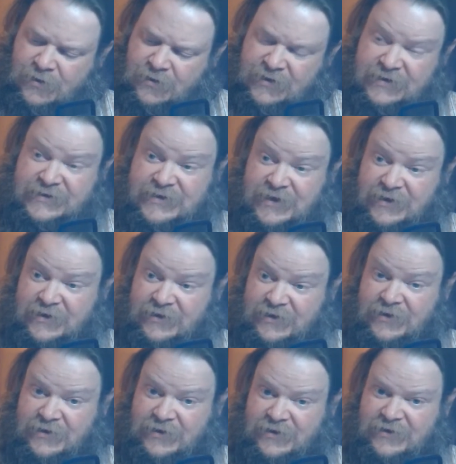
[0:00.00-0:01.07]
You
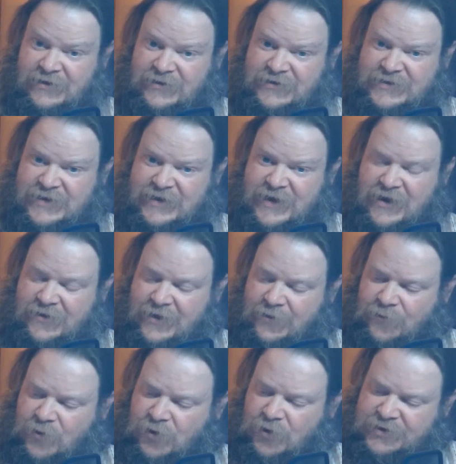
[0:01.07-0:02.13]
see how
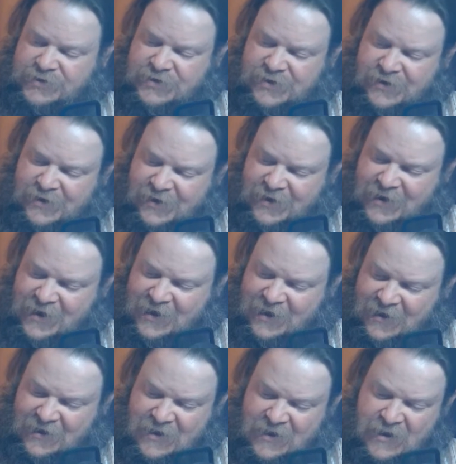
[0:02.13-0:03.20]
that works?
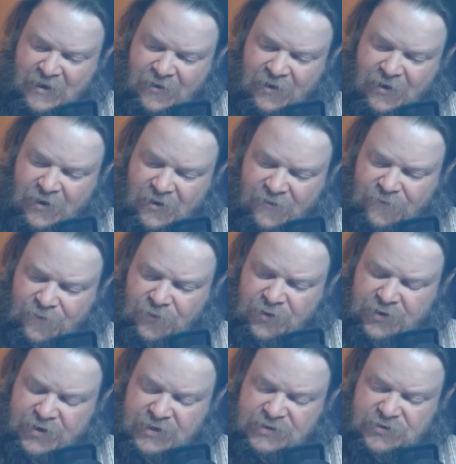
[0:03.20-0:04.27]
For
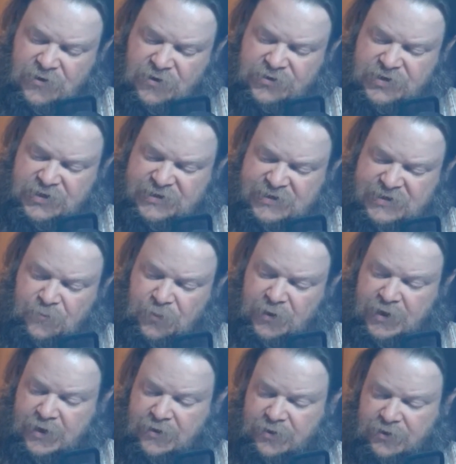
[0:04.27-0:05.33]
the discharge is
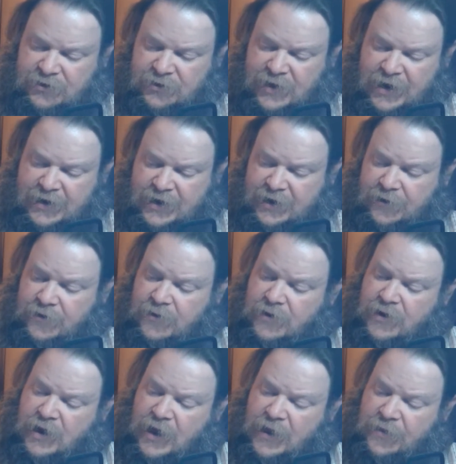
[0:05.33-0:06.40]
simply the lightning,
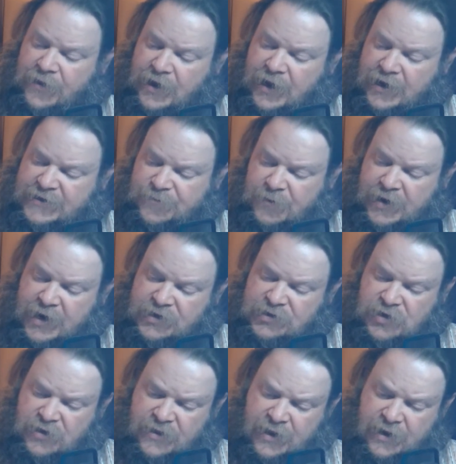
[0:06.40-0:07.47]
and the
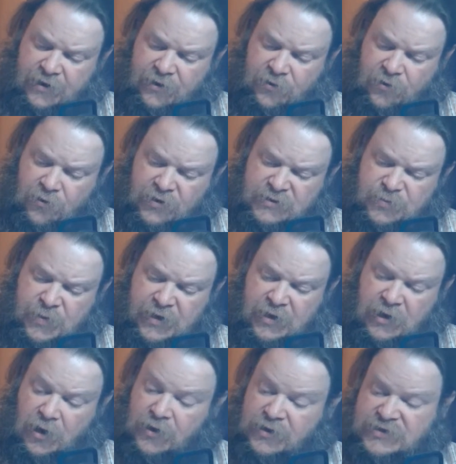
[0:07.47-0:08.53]
explanation that it occurs
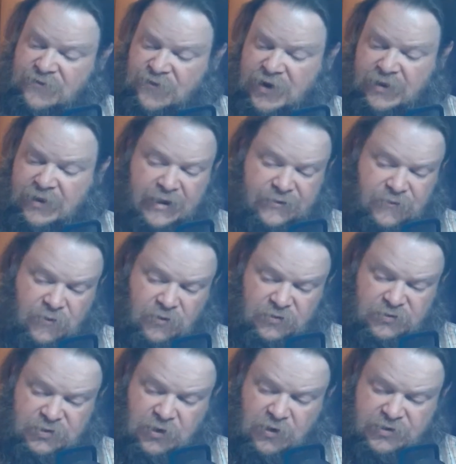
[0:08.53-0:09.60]
because of an electrical
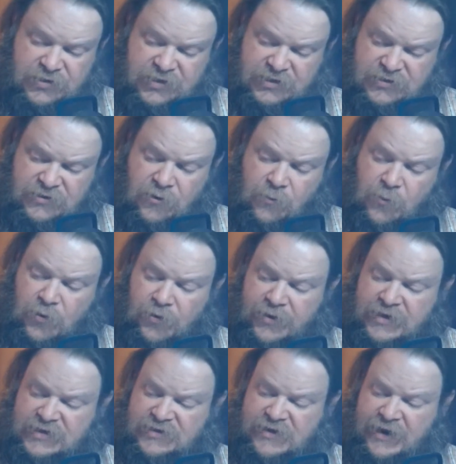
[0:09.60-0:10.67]
charge does no more
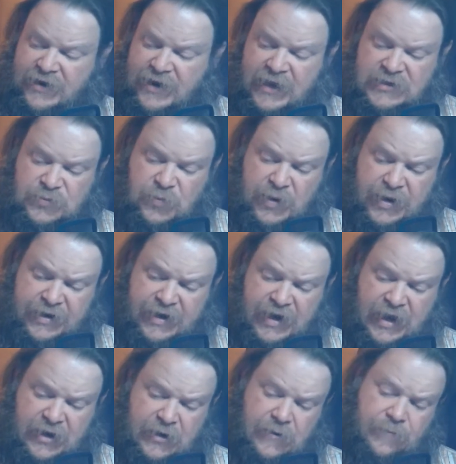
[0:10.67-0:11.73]
than state as
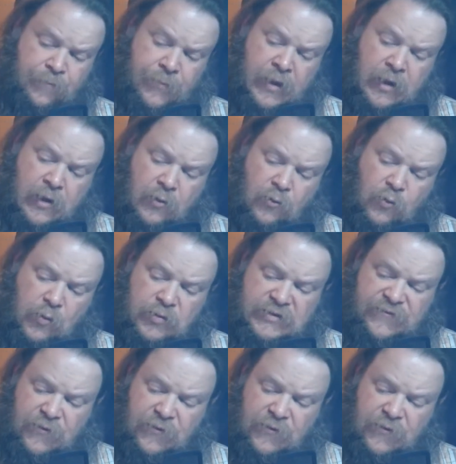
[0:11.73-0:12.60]
mediated what was